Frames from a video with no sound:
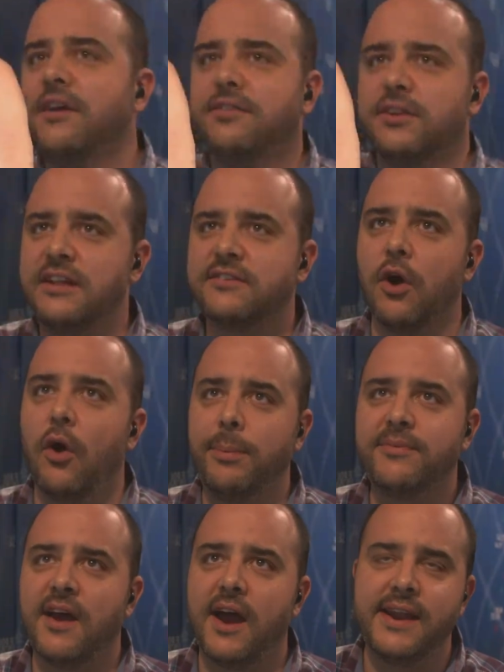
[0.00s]
So let's go
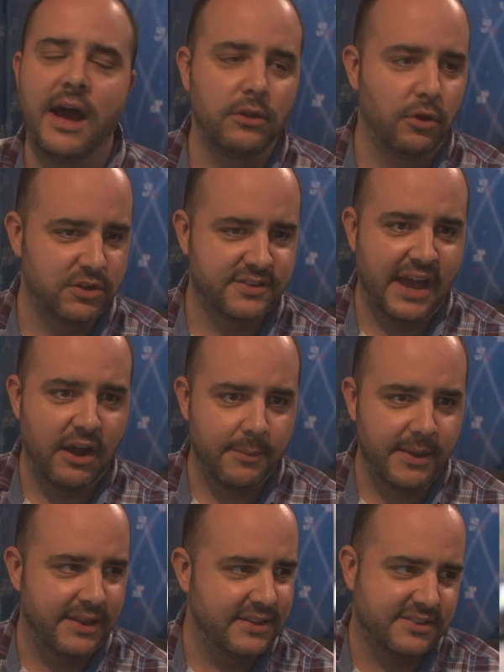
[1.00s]
upside now, Lordstown. I
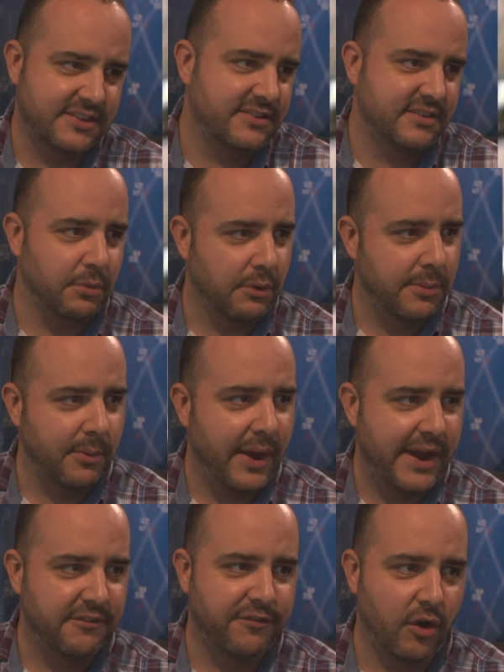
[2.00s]
mean, this is what we've been
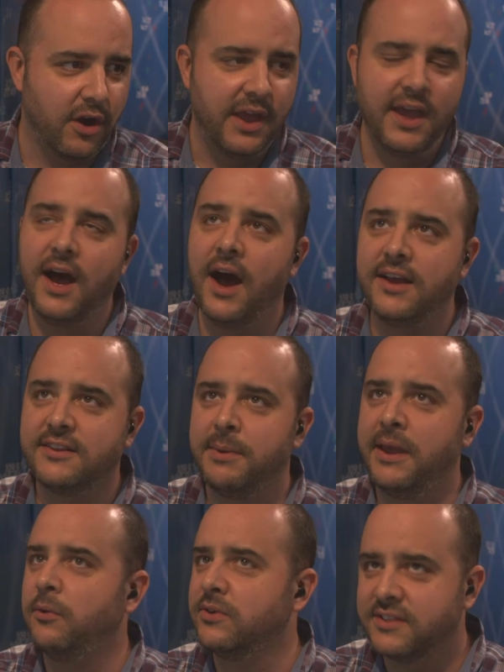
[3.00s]
waiting for.
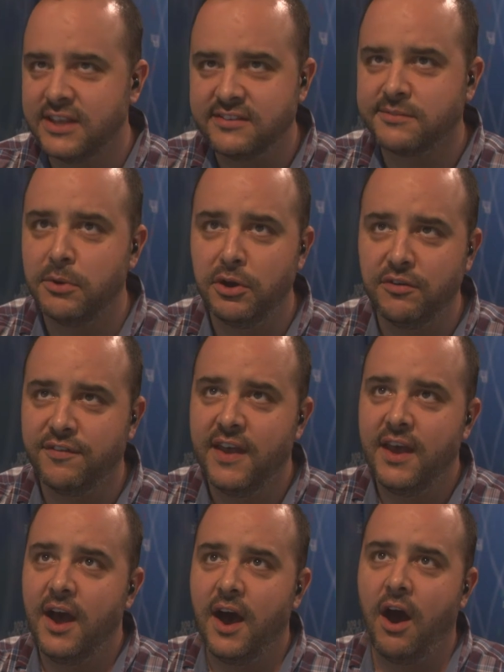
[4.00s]
It was this move
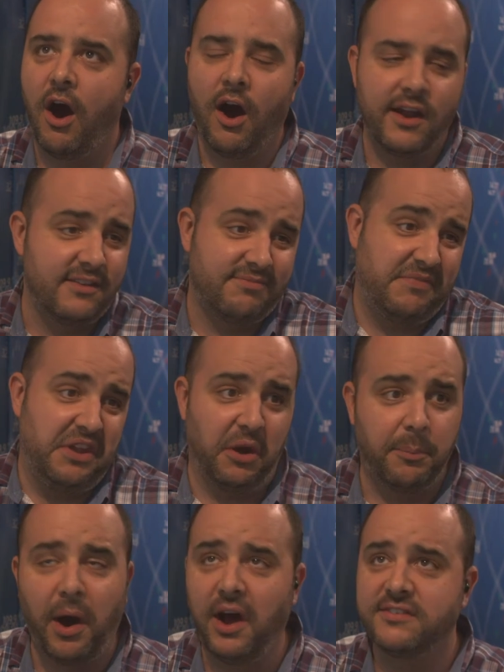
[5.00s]
on, you
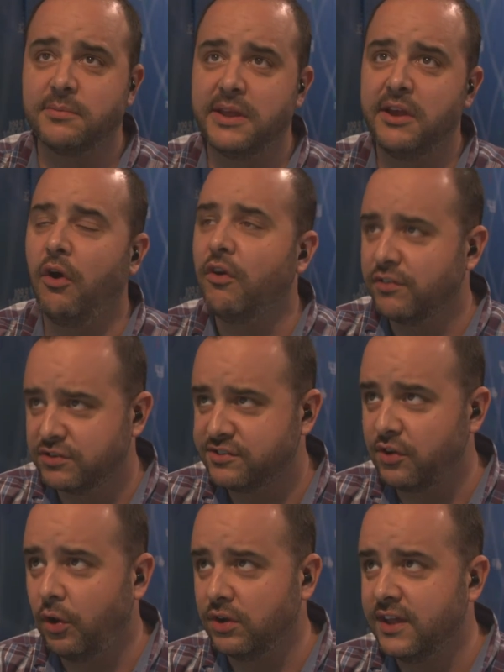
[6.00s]
know, possibly
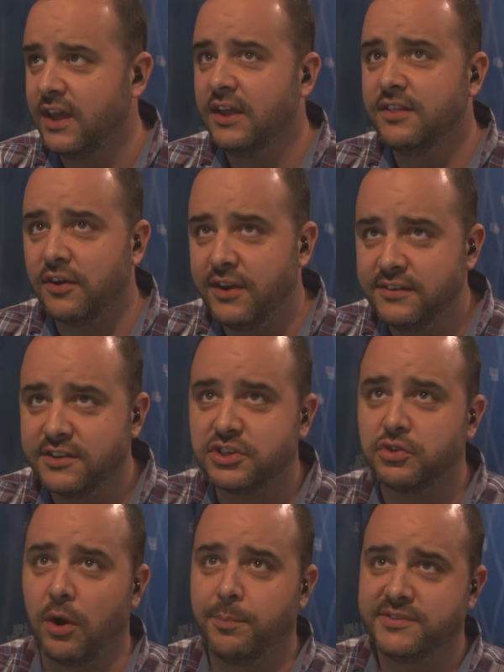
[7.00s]
oversold. There is a
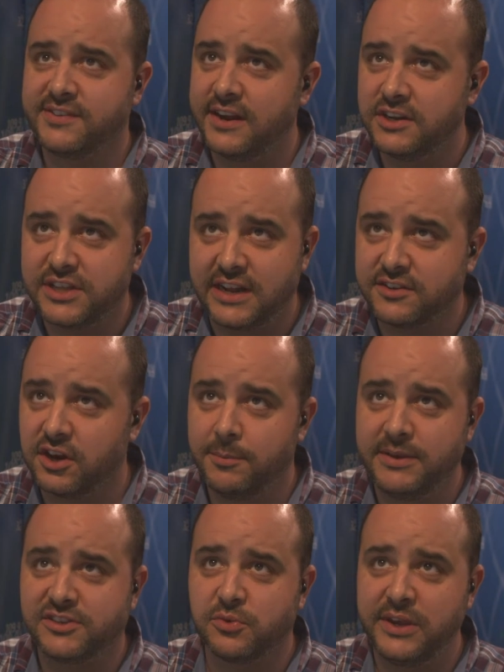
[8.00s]
short percentage that's going to
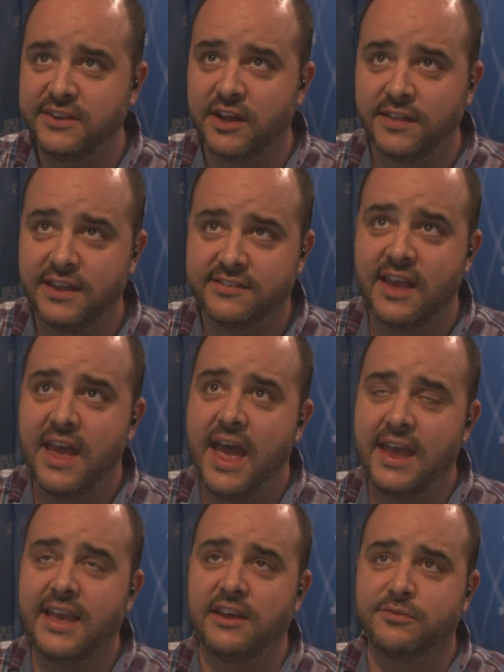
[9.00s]
be squeezed on this.
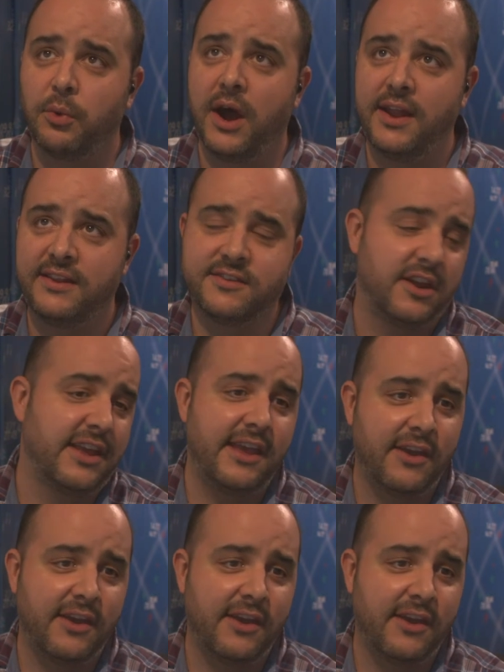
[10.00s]
And guess what? It's going to